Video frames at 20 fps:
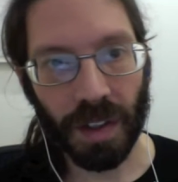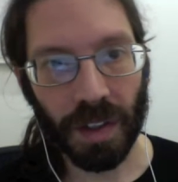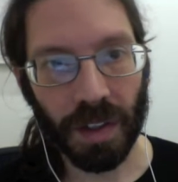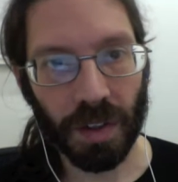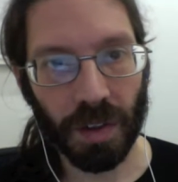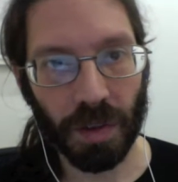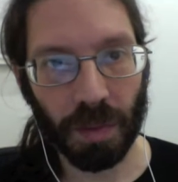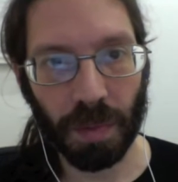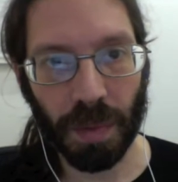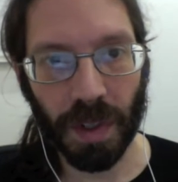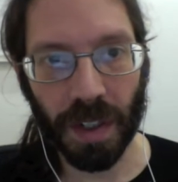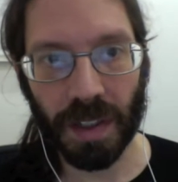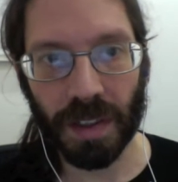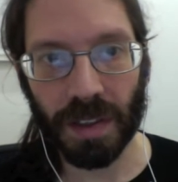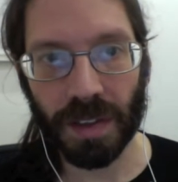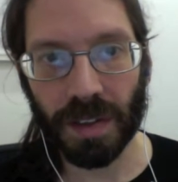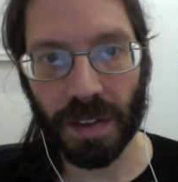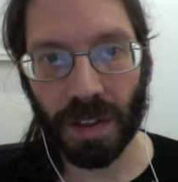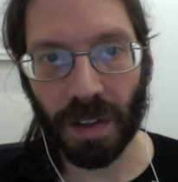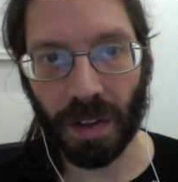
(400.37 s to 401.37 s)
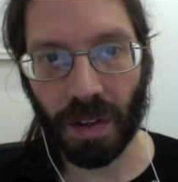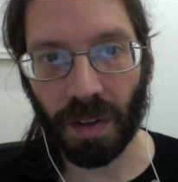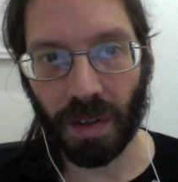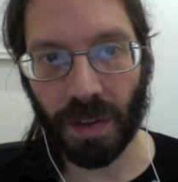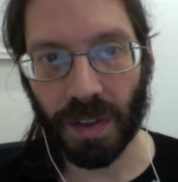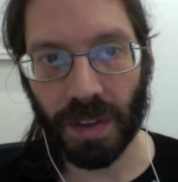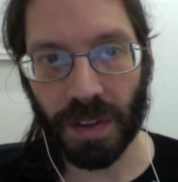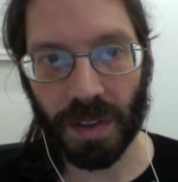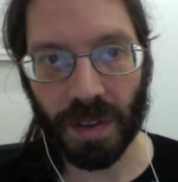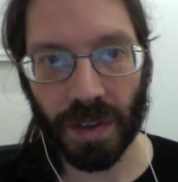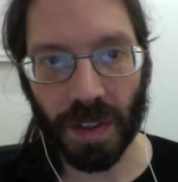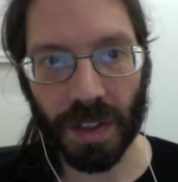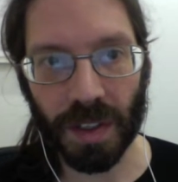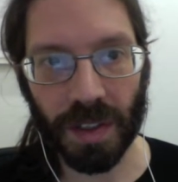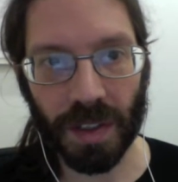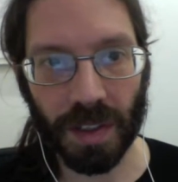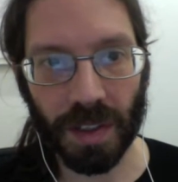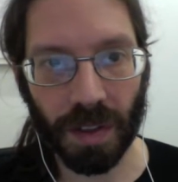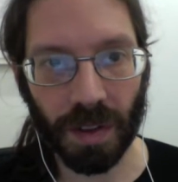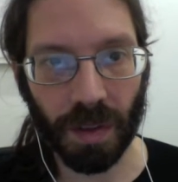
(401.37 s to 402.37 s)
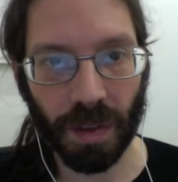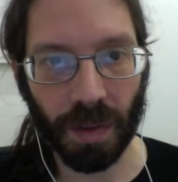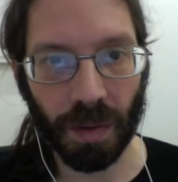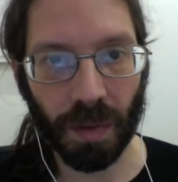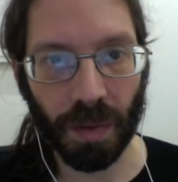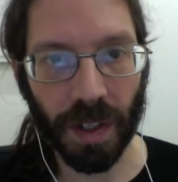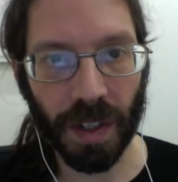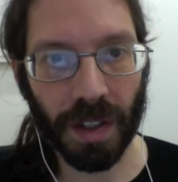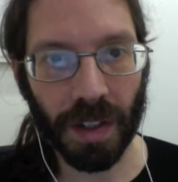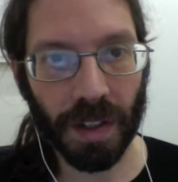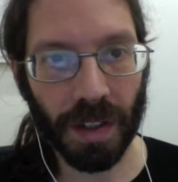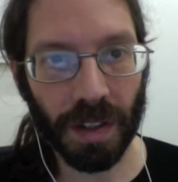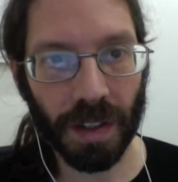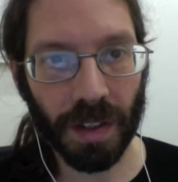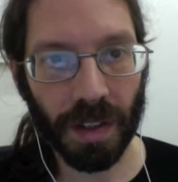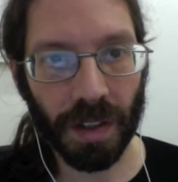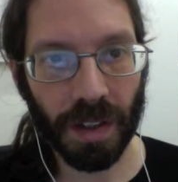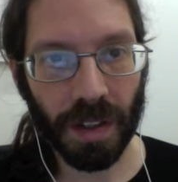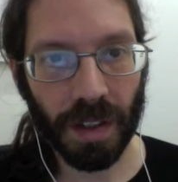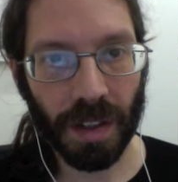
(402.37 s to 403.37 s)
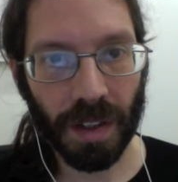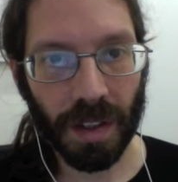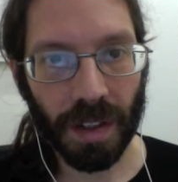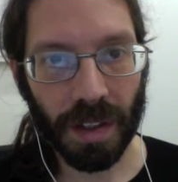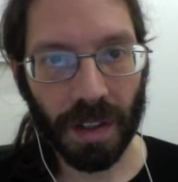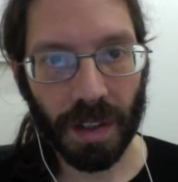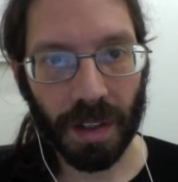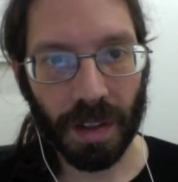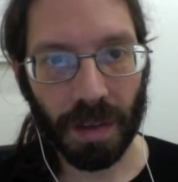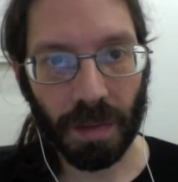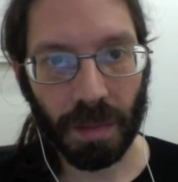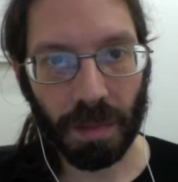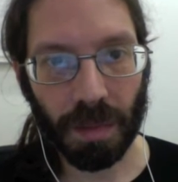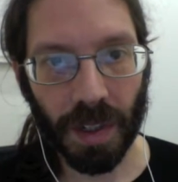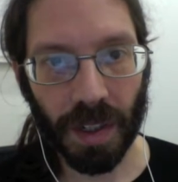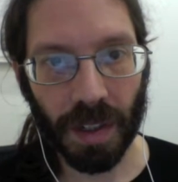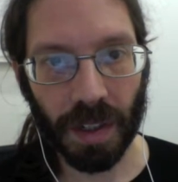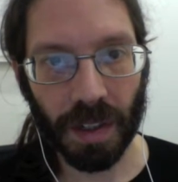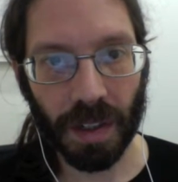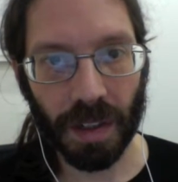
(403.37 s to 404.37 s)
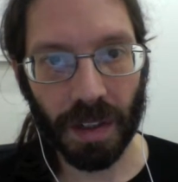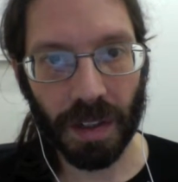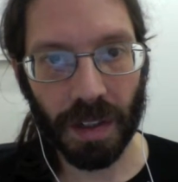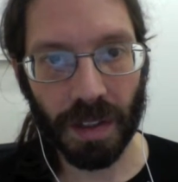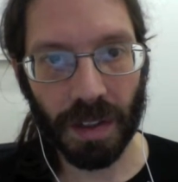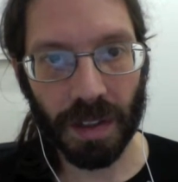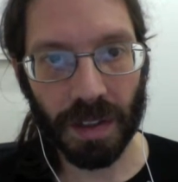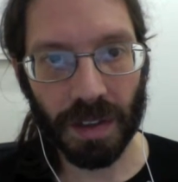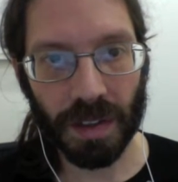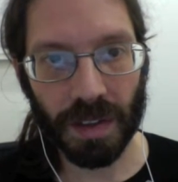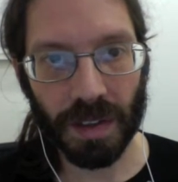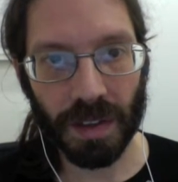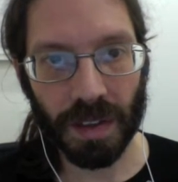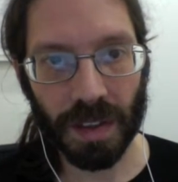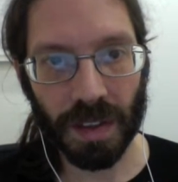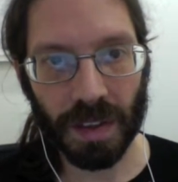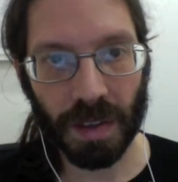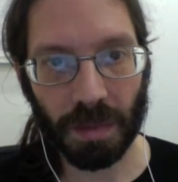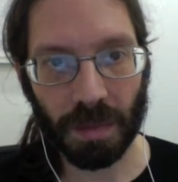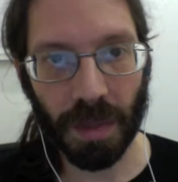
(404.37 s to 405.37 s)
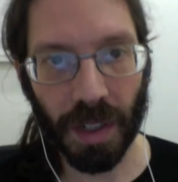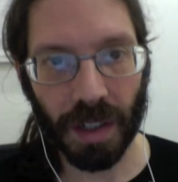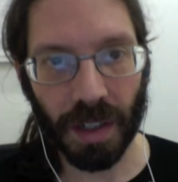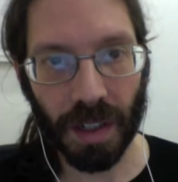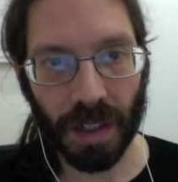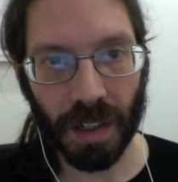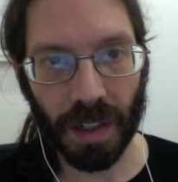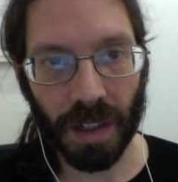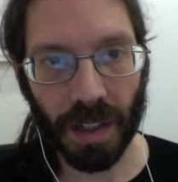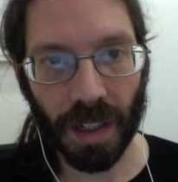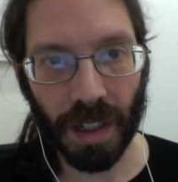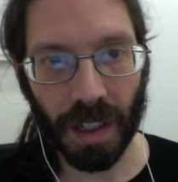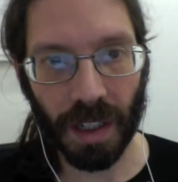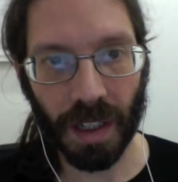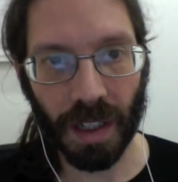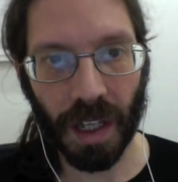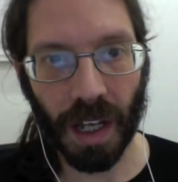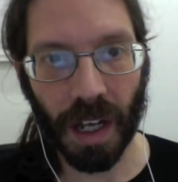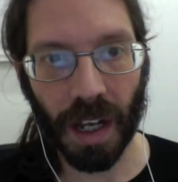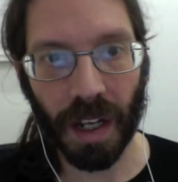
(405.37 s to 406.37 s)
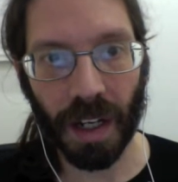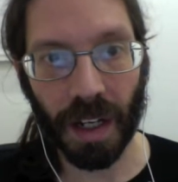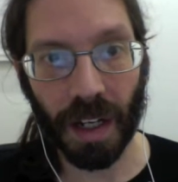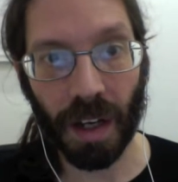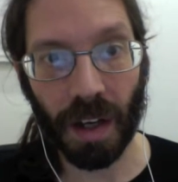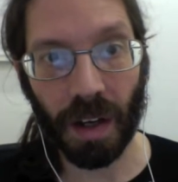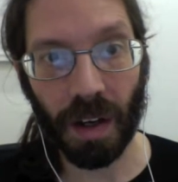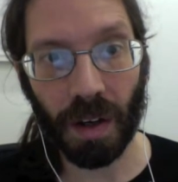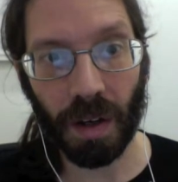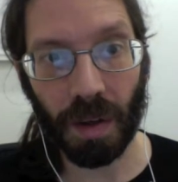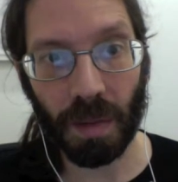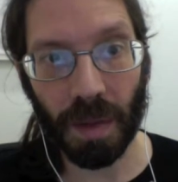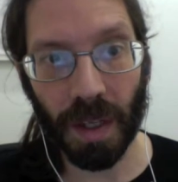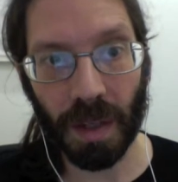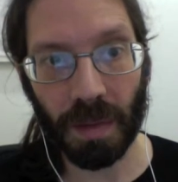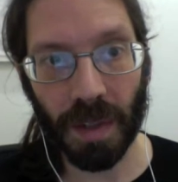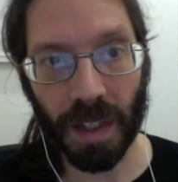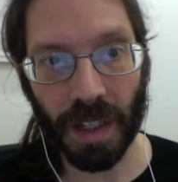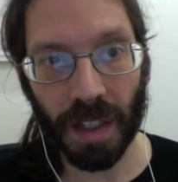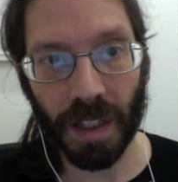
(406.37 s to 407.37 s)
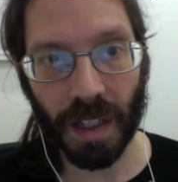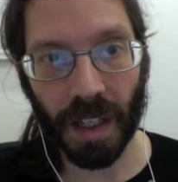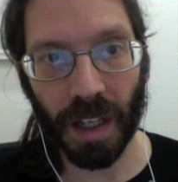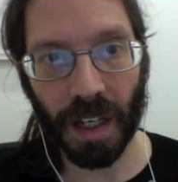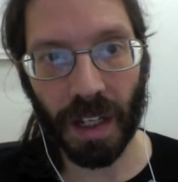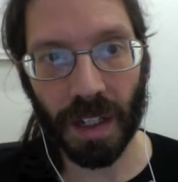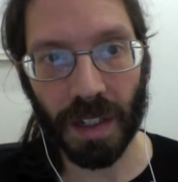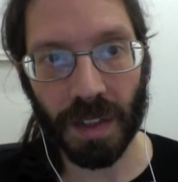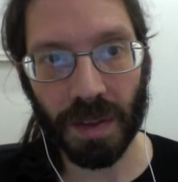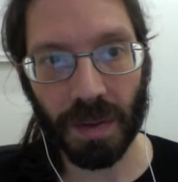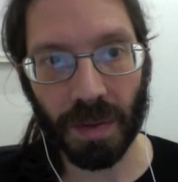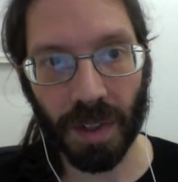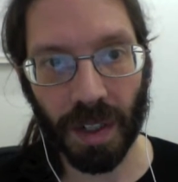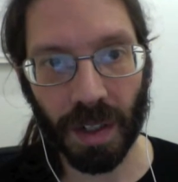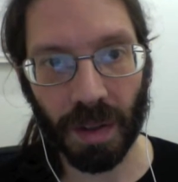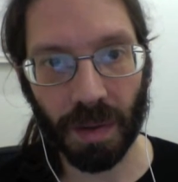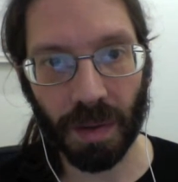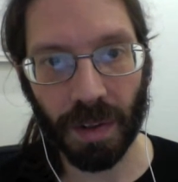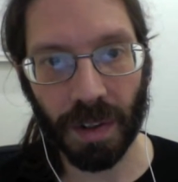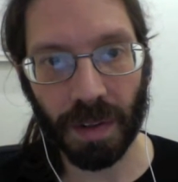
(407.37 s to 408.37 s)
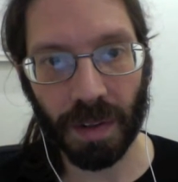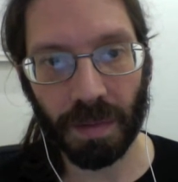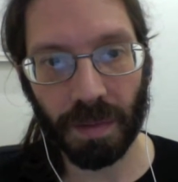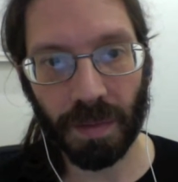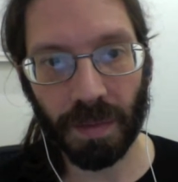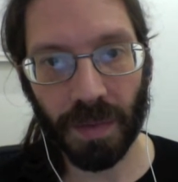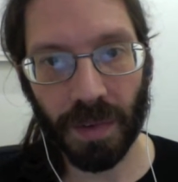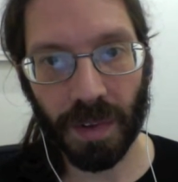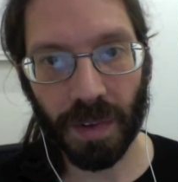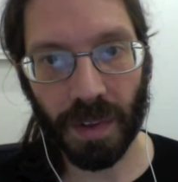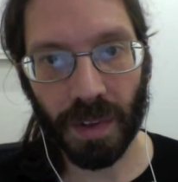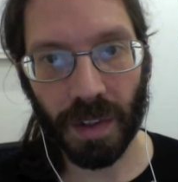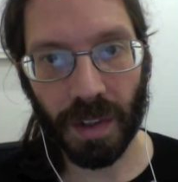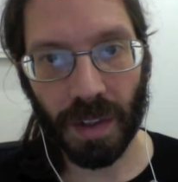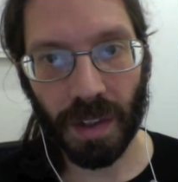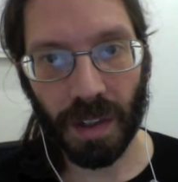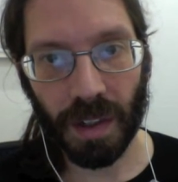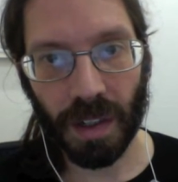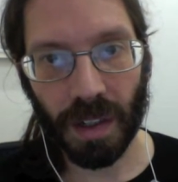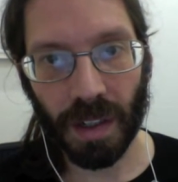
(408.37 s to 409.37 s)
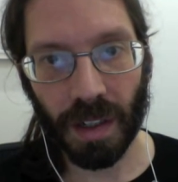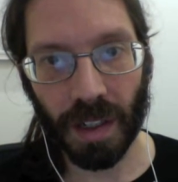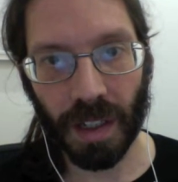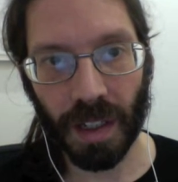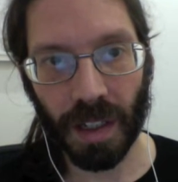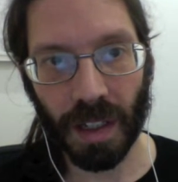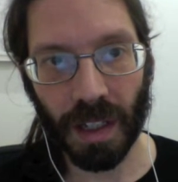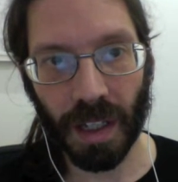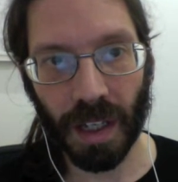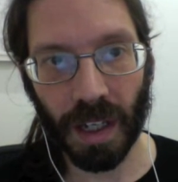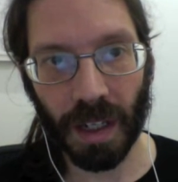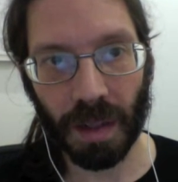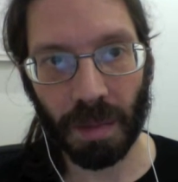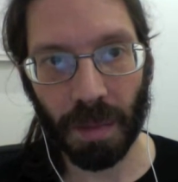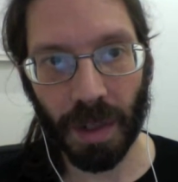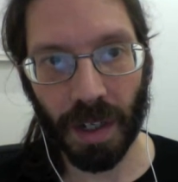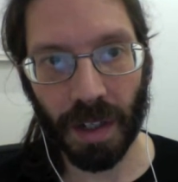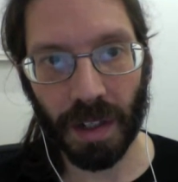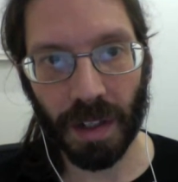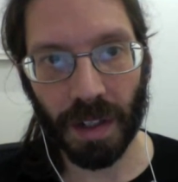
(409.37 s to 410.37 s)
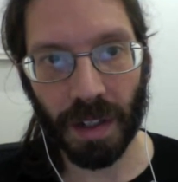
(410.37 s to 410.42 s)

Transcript: Do buttons always stretch the whole width? Button. This is just a button. in line. Oh, maybe in line is what I want. An inline button.